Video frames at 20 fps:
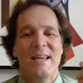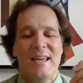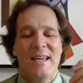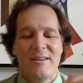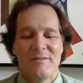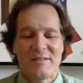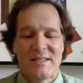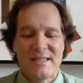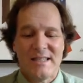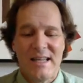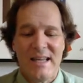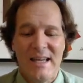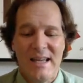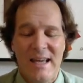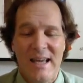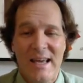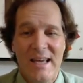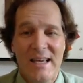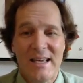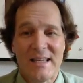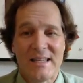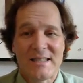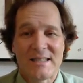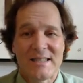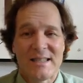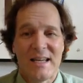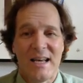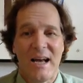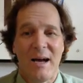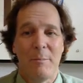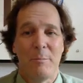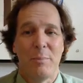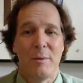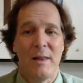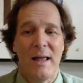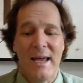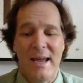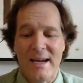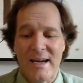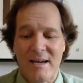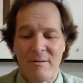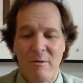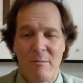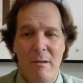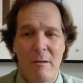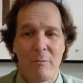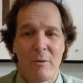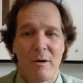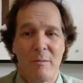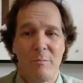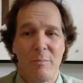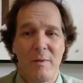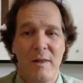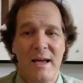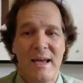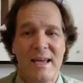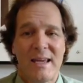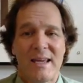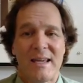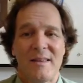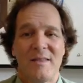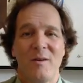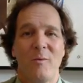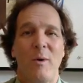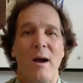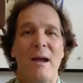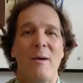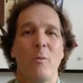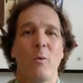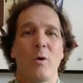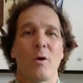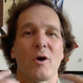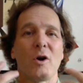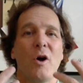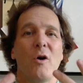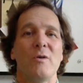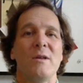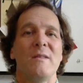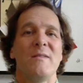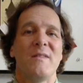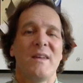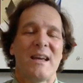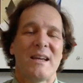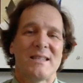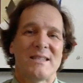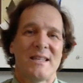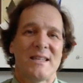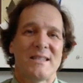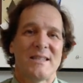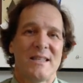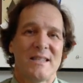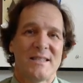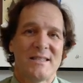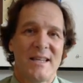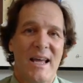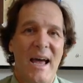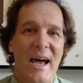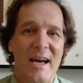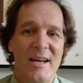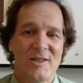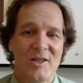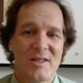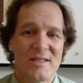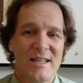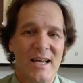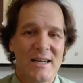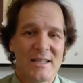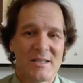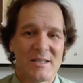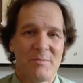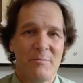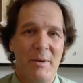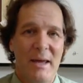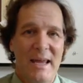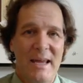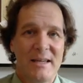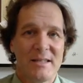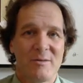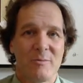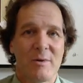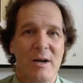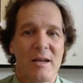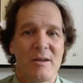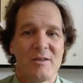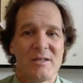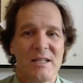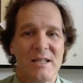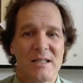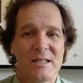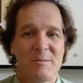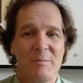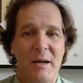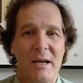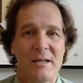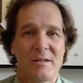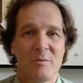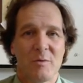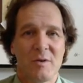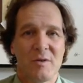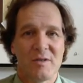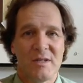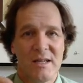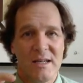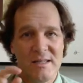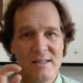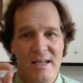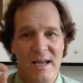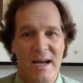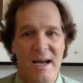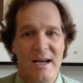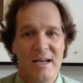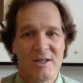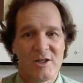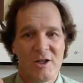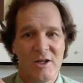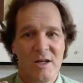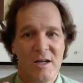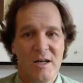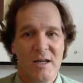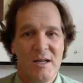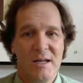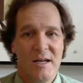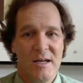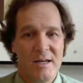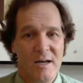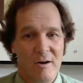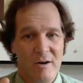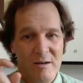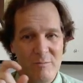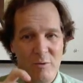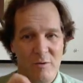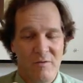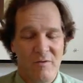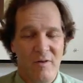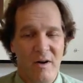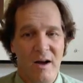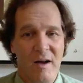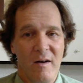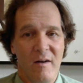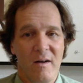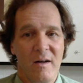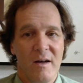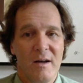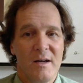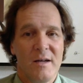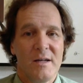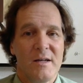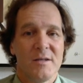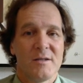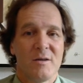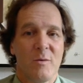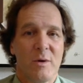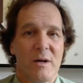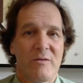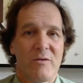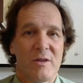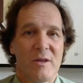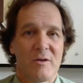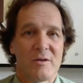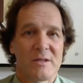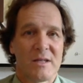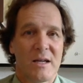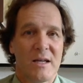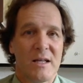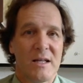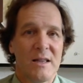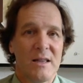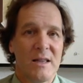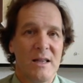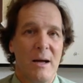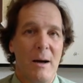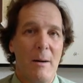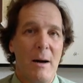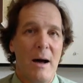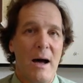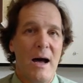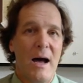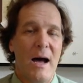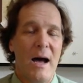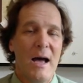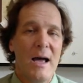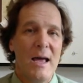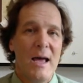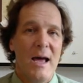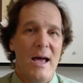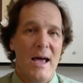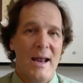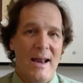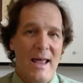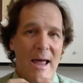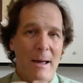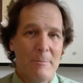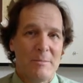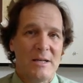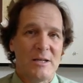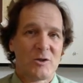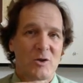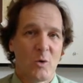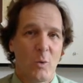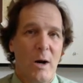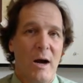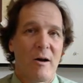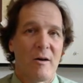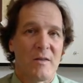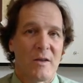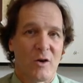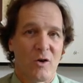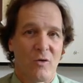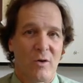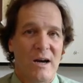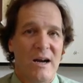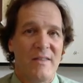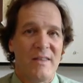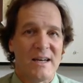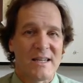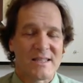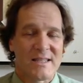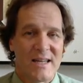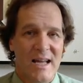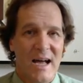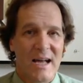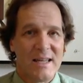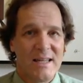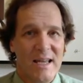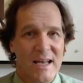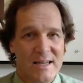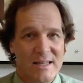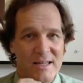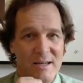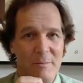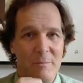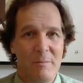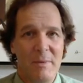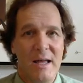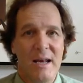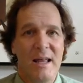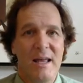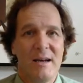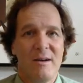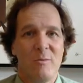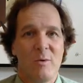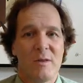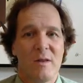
If C is a blank, and remember a blank in the way we're coding things is this dash. It's not a space. We're not using a space. We're using a dash in our input file. So whenever there's an empty square in the grid that is not yet committed